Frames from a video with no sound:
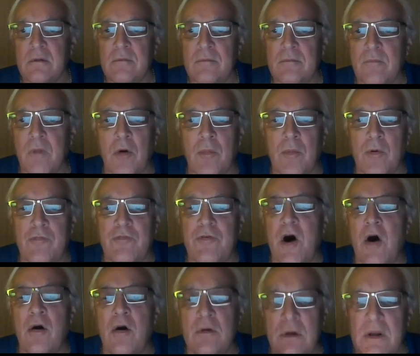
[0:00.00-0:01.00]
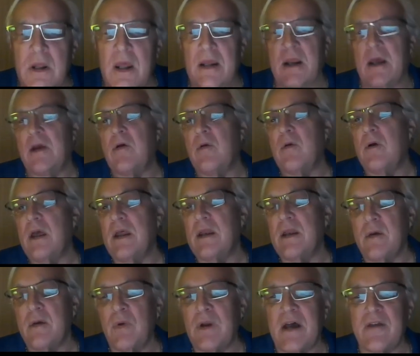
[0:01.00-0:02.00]
mobile phone and I
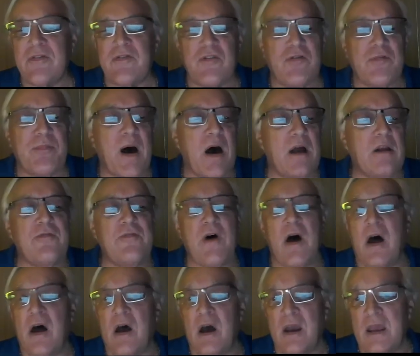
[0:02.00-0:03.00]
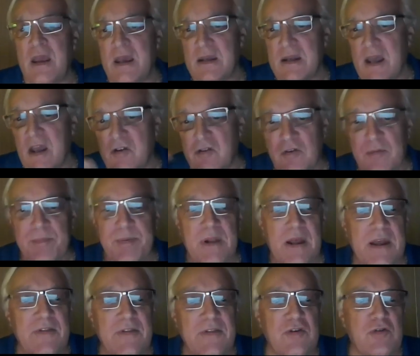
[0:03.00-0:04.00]
went out to Spotify and I actually
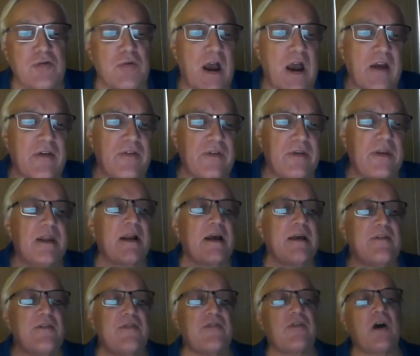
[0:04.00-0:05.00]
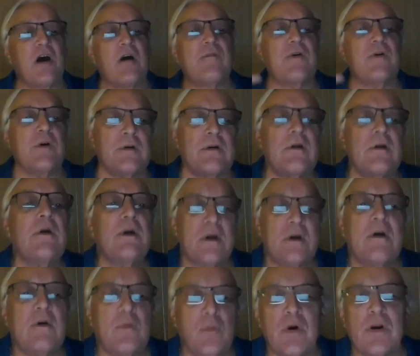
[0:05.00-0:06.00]
played the tracks, and then I discovered
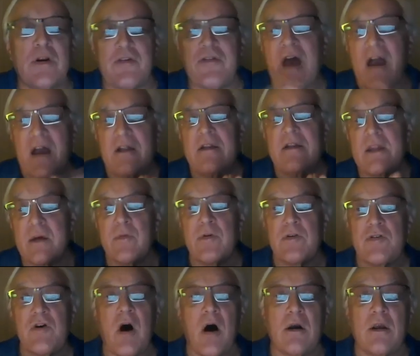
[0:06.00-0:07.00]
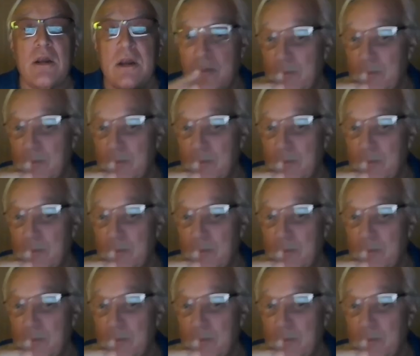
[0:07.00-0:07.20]
what exactly they were talking